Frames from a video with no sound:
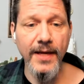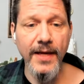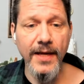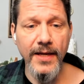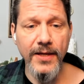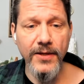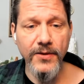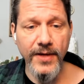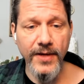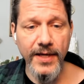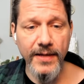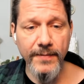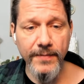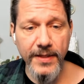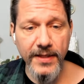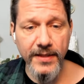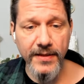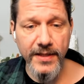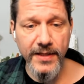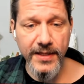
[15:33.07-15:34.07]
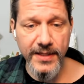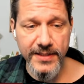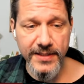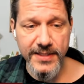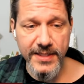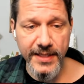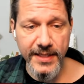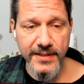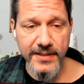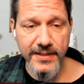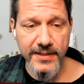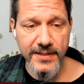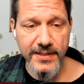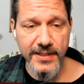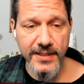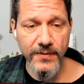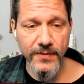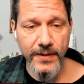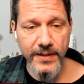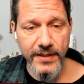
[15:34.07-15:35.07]
Grant me the insight to
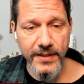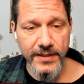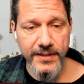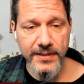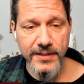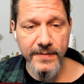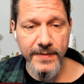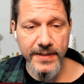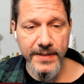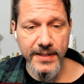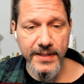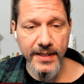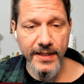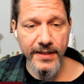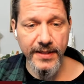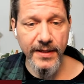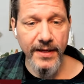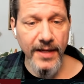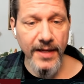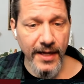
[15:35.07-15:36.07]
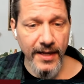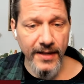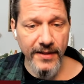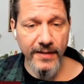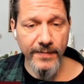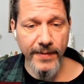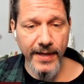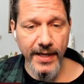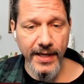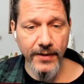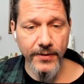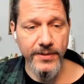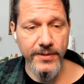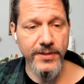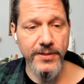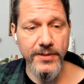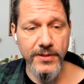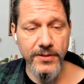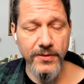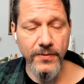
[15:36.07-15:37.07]
see what needs to be done, the power to
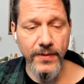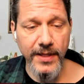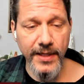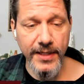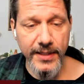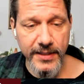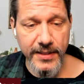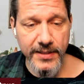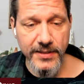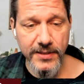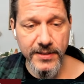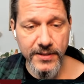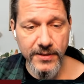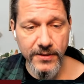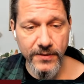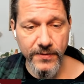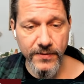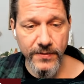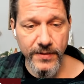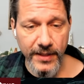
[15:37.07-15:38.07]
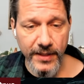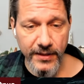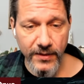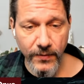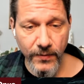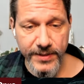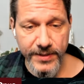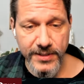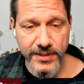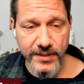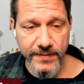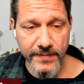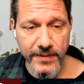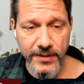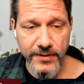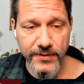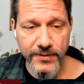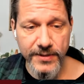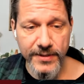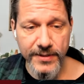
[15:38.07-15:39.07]
do what I need to do, and the wisdom to use this